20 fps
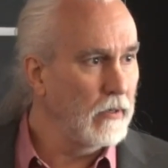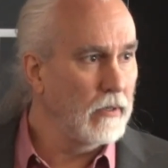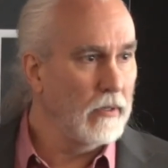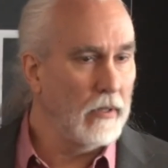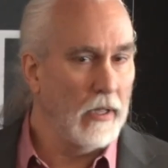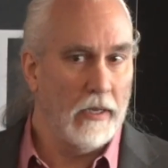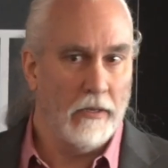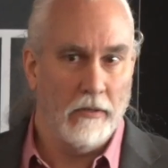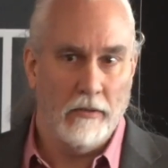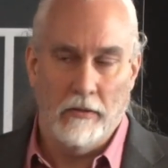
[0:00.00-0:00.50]

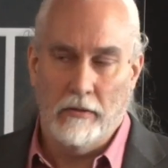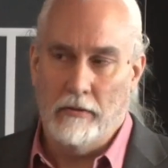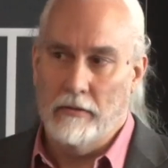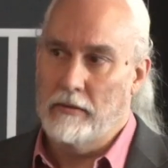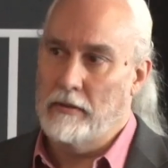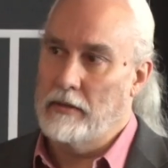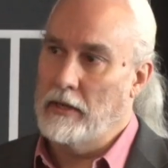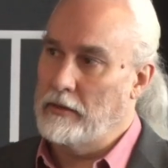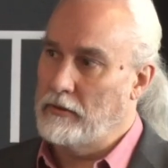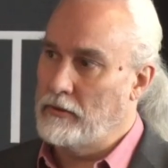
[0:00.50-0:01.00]

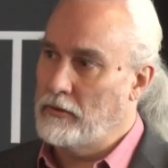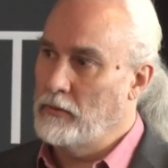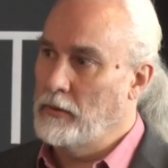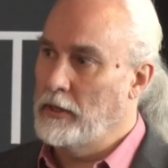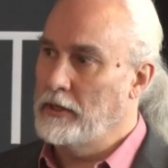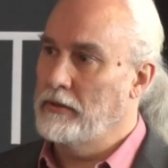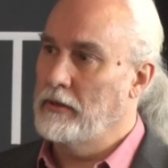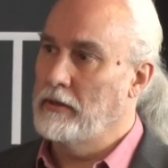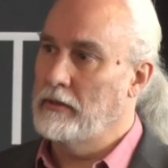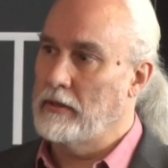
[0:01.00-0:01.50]
that
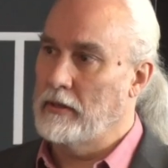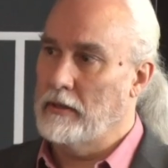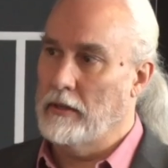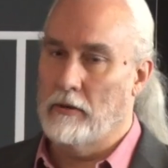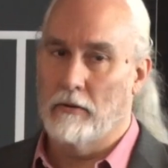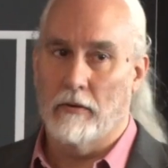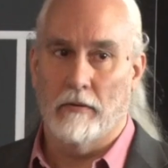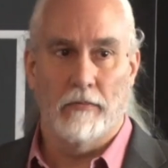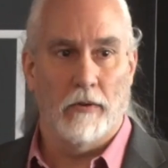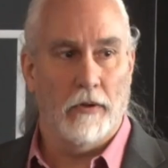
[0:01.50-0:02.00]
switches at
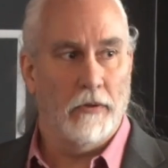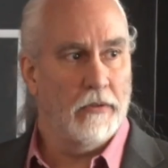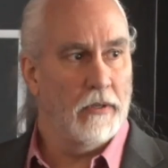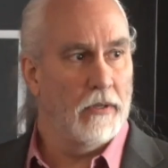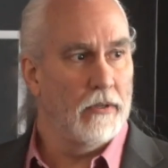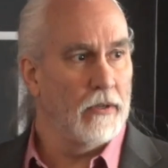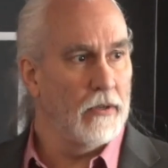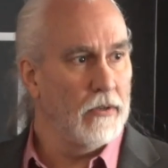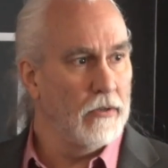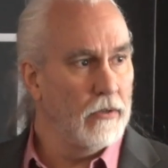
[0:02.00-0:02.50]
lower
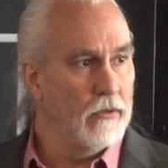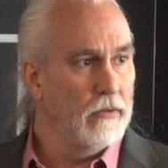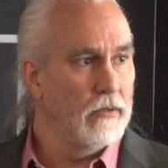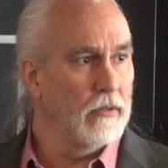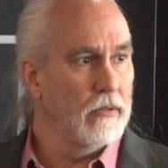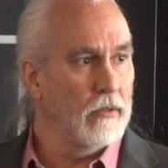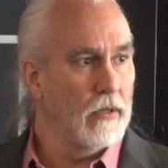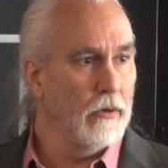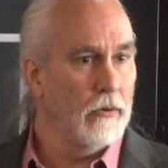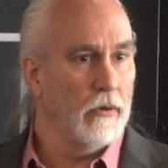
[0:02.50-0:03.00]
voltage and
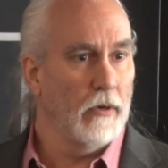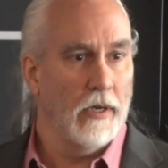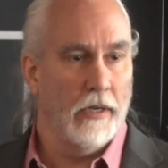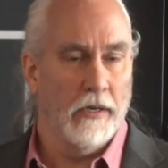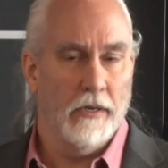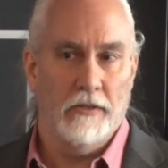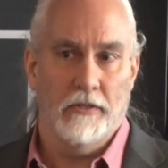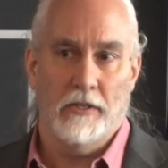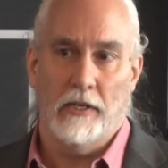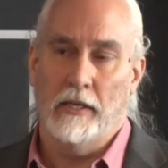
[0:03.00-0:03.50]
uses lower
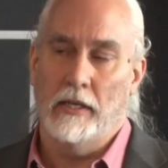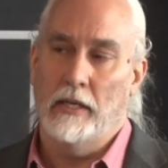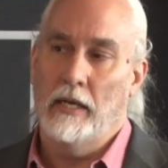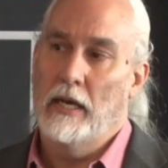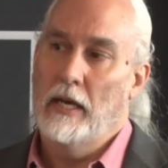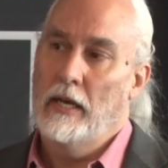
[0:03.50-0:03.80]
energy.